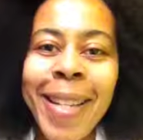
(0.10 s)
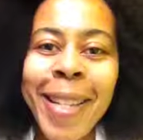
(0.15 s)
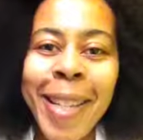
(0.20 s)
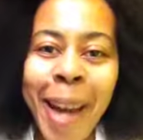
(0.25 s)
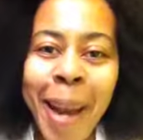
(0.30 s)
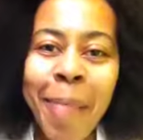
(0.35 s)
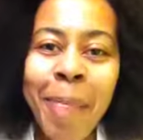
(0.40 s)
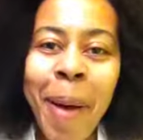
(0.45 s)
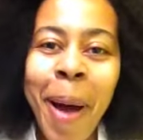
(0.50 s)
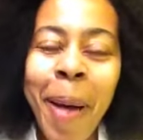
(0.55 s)

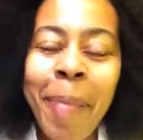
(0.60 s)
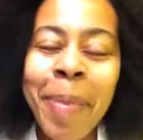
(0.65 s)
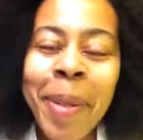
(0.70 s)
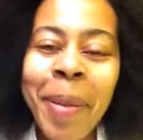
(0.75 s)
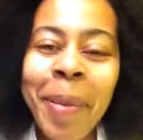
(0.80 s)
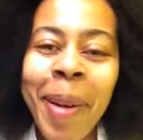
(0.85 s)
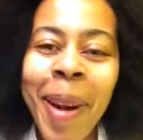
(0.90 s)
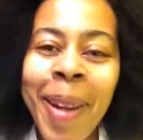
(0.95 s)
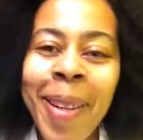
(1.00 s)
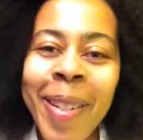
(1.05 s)
JPOP
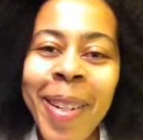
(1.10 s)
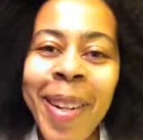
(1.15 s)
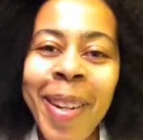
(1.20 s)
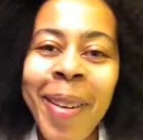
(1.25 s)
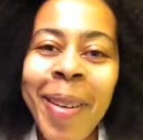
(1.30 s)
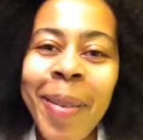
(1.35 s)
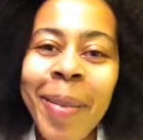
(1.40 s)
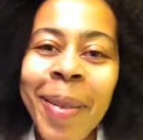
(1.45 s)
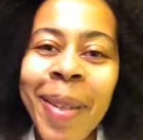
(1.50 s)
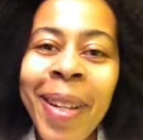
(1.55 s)

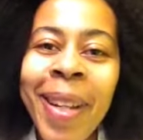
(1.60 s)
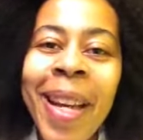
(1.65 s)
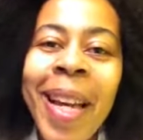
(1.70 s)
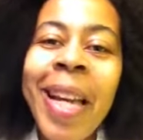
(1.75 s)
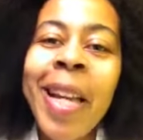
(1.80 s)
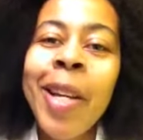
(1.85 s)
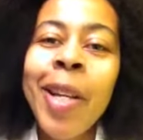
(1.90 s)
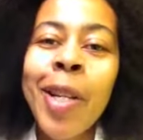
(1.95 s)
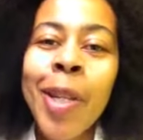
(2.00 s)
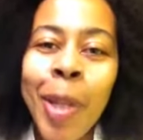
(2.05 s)
Toronto,
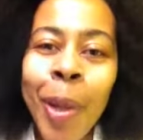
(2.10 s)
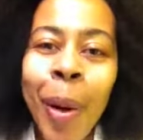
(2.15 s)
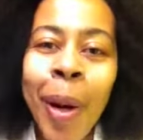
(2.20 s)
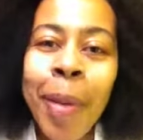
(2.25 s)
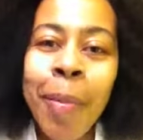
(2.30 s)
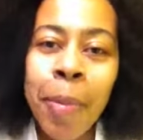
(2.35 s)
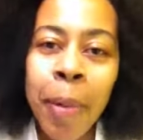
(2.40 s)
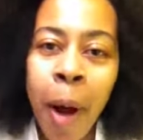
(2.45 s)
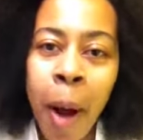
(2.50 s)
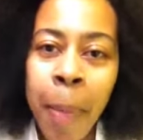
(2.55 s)

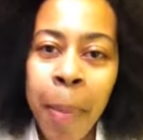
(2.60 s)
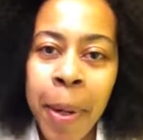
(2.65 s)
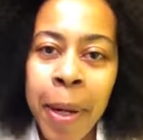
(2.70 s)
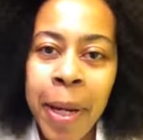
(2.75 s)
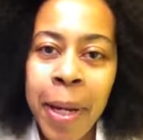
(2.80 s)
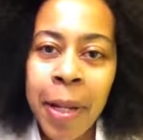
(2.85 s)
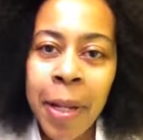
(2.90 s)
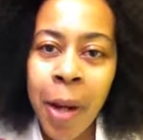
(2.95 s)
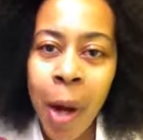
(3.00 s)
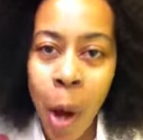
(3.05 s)
joint
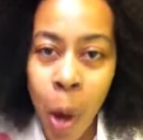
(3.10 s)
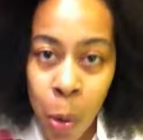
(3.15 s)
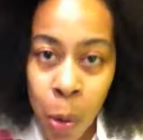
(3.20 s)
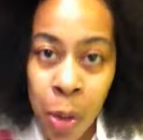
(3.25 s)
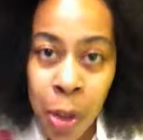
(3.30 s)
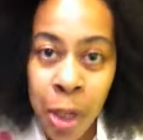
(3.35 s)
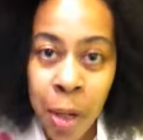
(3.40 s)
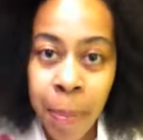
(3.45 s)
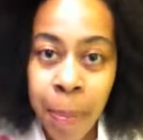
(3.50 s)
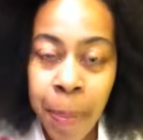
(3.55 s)
property
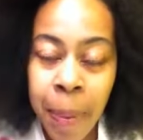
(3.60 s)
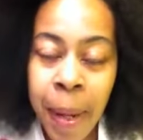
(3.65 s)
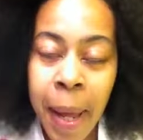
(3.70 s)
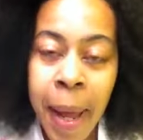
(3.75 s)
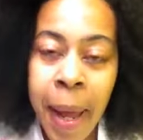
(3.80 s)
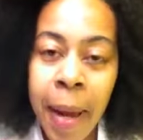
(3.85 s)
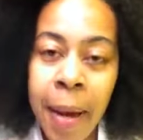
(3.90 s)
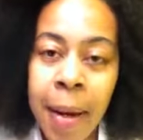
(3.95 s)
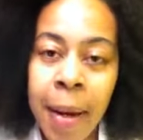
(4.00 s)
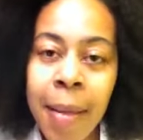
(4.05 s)
ownership
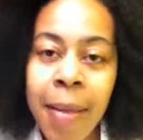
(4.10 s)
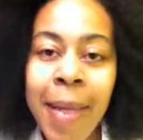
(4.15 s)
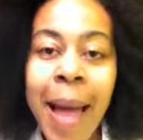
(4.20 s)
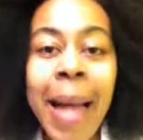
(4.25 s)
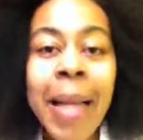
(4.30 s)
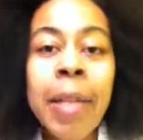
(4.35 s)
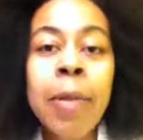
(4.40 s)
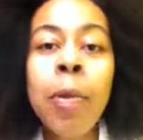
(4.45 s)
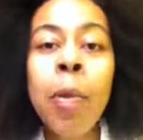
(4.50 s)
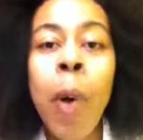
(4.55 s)
plan.
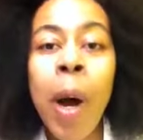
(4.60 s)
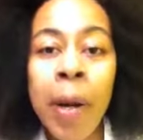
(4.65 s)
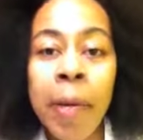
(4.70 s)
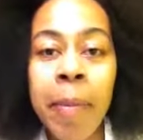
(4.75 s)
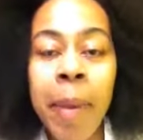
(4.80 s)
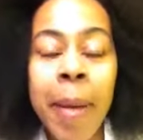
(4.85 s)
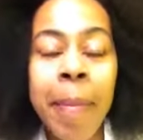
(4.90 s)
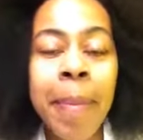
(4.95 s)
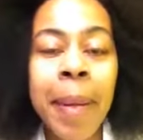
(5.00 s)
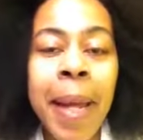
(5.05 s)
That's one of
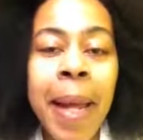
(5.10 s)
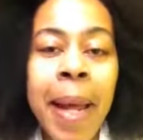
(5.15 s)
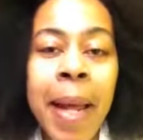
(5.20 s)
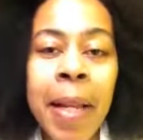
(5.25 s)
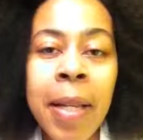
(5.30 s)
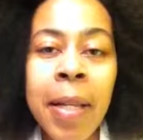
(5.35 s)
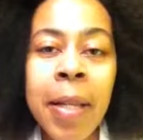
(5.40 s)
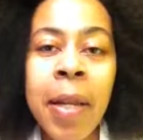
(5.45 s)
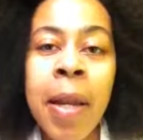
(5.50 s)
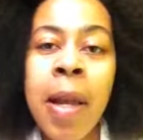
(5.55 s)
my
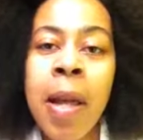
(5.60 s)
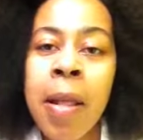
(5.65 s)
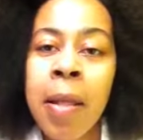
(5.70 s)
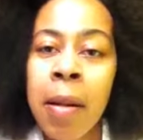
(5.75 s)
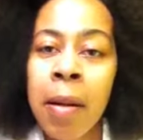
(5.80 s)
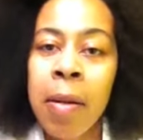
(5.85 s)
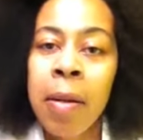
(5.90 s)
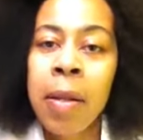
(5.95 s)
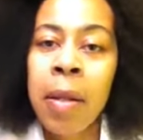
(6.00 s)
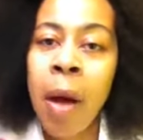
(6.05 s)
plans
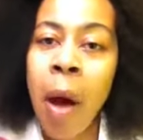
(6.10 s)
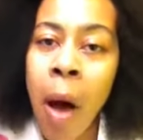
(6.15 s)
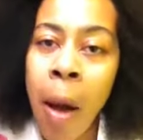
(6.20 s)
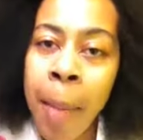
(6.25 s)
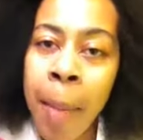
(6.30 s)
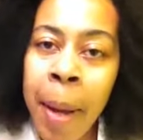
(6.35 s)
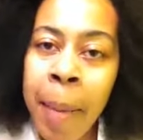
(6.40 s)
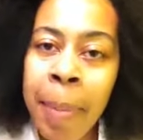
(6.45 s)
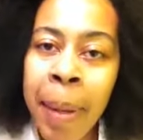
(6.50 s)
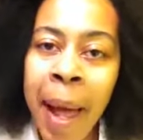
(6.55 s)
that's on
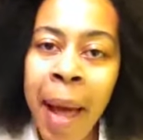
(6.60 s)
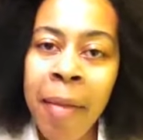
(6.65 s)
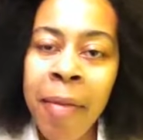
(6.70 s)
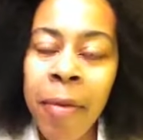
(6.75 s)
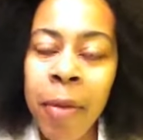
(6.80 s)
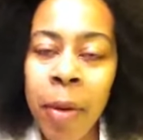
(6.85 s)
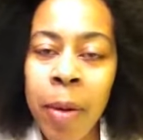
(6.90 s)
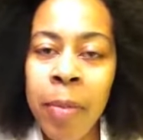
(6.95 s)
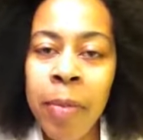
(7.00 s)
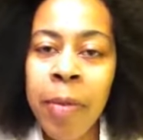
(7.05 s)
my
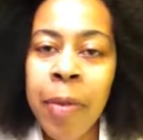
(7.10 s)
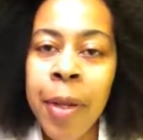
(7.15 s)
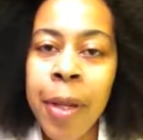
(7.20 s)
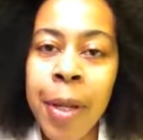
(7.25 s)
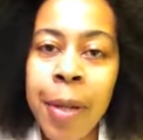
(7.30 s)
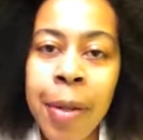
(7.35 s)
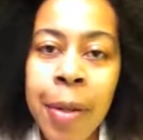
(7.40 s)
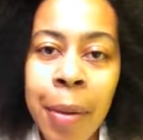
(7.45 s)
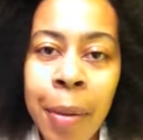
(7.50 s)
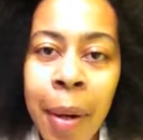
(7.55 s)
platform for
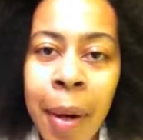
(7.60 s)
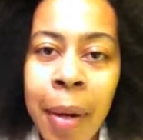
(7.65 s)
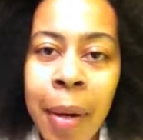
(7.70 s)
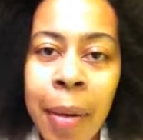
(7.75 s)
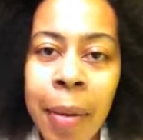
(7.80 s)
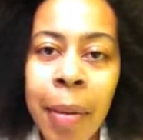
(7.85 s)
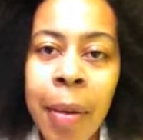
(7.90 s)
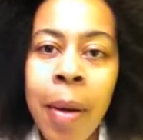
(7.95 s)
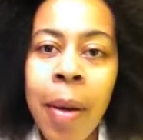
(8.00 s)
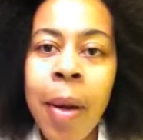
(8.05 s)
you,
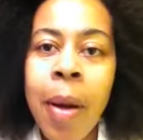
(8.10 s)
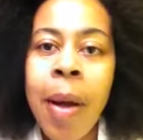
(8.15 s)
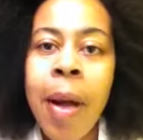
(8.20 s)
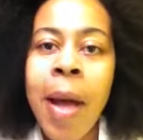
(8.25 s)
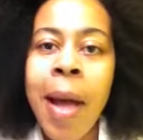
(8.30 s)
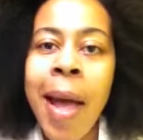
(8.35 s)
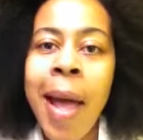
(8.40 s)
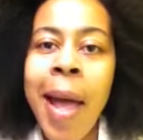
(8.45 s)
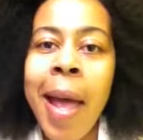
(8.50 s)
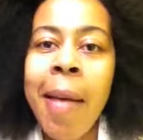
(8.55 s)
Toronto.
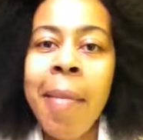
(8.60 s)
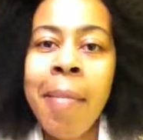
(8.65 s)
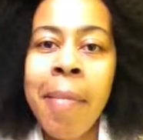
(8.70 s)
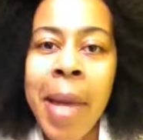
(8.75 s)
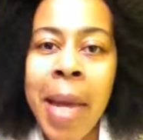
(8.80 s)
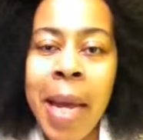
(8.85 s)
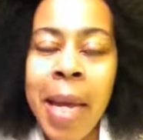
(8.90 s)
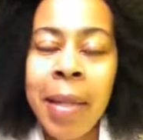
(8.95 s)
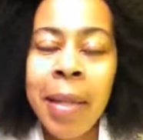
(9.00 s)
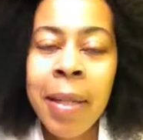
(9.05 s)
It
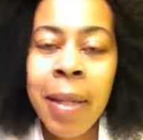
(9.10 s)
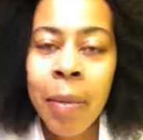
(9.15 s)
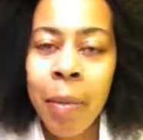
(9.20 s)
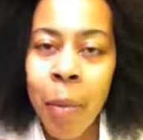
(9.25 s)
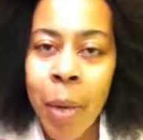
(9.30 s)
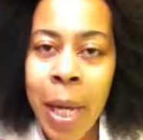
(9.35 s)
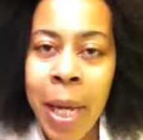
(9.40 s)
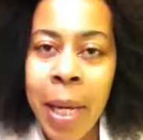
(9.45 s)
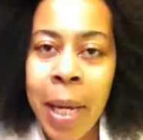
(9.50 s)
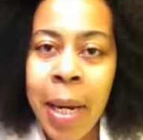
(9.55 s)
means that
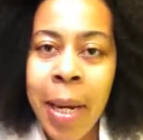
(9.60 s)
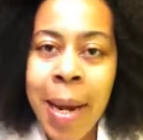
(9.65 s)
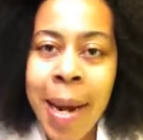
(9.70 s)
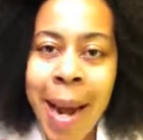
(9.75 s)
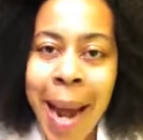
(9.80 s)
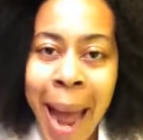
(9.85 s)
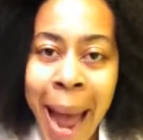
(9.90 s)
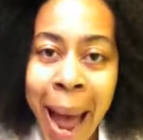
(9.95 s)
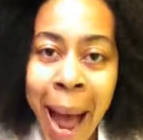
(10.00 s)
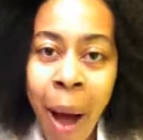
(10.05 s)
we can
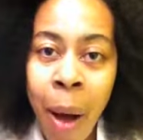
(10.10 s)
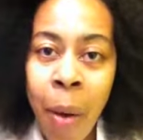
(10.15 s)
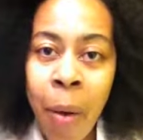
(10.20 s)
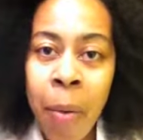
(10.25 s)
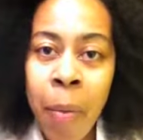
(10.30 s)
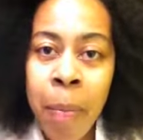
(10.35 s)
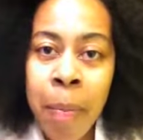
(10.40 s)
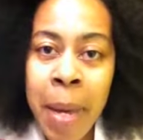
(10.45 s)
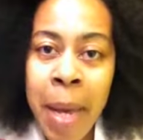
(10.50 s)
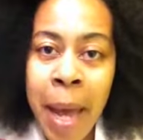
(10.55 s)
now
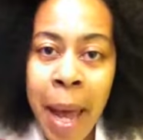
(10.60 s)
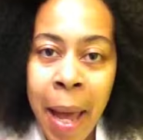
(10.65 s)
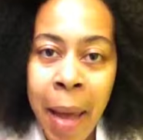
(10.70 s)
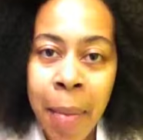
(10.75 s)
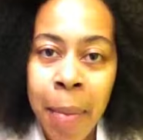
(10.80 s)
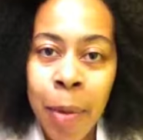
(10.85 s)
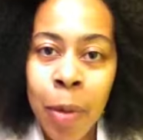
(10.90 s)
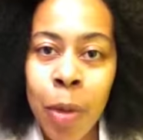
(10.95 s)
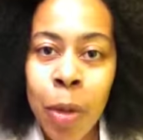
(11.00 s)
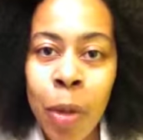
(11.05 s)
be
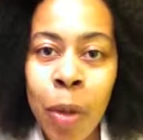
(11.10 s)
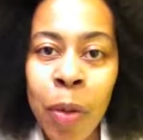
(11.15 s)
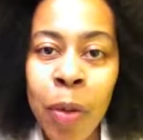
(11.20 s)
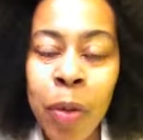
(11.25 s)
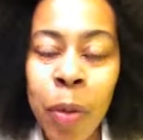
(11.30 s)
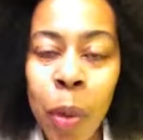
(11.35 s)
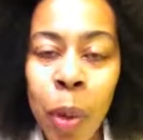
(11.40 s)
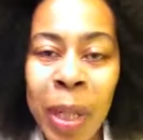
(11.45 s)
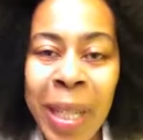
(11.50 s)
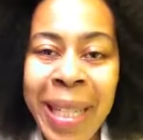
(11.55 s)
able to
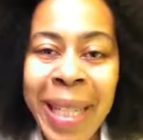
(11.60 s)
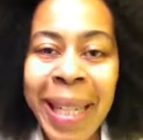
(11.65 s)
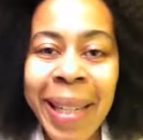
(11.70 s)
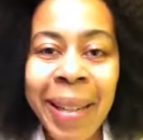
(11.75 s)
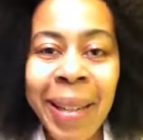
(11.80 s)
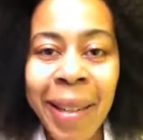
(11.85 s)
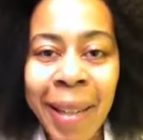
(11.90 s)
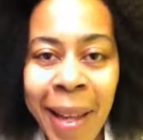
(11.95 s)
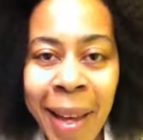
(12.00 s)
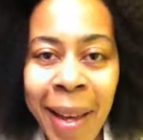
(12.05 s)
afford to
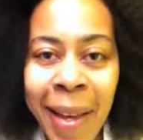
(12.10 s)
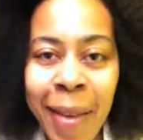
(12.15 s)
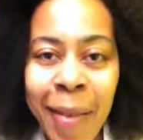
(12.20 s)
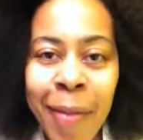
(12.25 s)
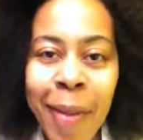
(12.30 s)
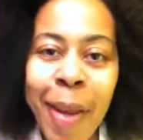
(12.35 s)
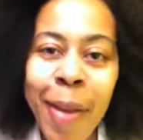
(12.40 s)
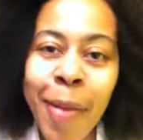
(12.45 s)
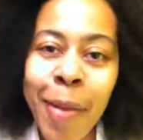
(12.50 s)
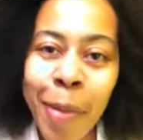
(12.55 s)

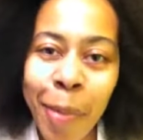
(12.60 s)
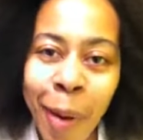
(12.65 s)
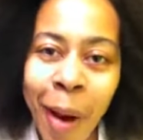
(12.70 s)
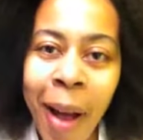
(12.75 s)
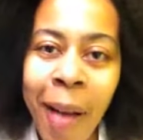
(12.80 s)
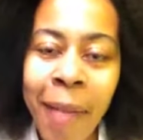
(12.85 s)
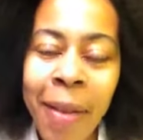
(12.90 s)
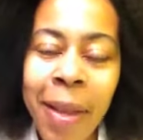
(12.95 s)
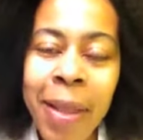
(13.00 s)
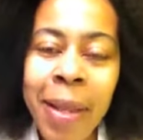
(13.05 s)
live and
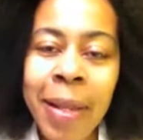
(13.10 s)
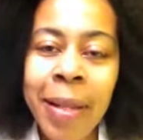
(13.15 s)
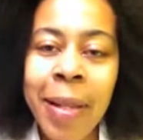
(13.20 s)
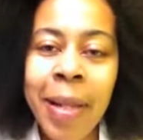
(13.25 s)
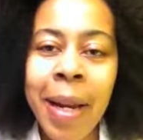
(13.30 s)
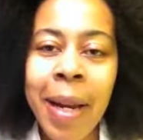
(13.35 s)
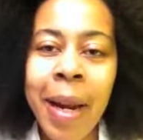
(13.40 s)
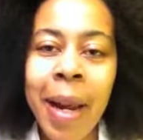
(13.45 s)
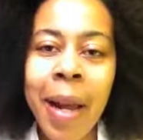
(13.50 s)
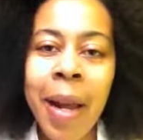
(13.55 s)
thrive in the
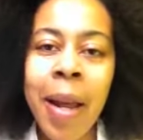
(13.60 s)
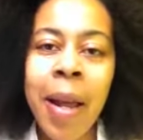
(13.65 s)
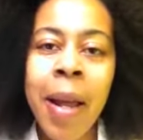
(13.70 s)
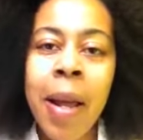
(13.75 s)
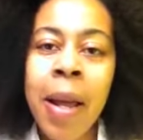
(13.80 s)
city.